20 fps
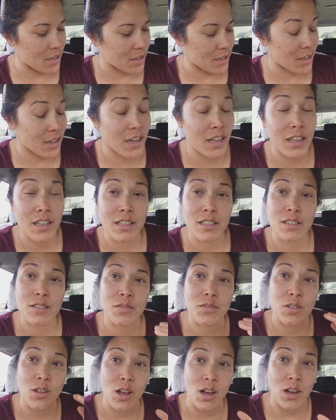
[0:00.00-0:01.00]
Today's
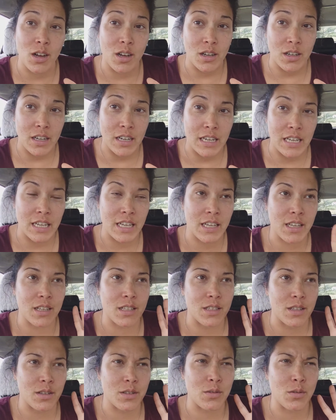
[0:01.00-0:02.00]
vlog
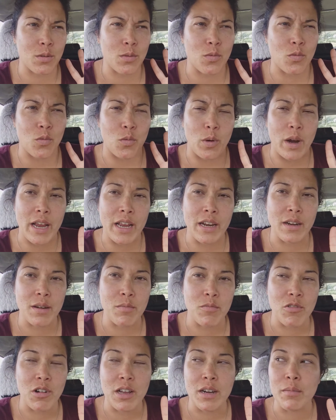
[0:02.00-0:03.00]
is a sort of
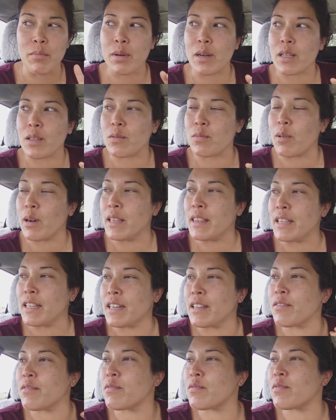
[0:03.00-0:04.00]
random one, but it's one
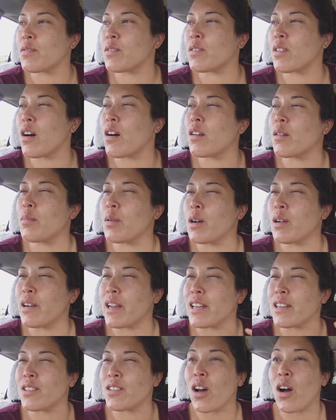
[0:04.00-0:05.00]
that I've thought about
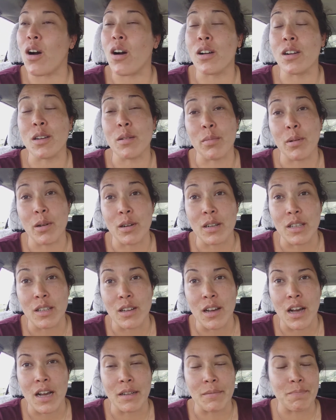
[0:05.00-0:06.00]
and talked about a
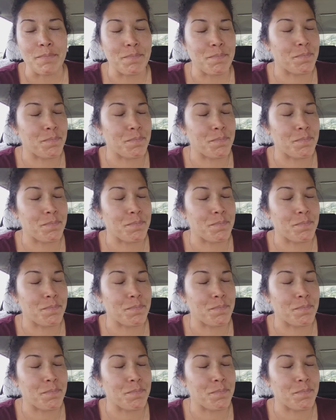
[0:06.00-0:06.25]
lot.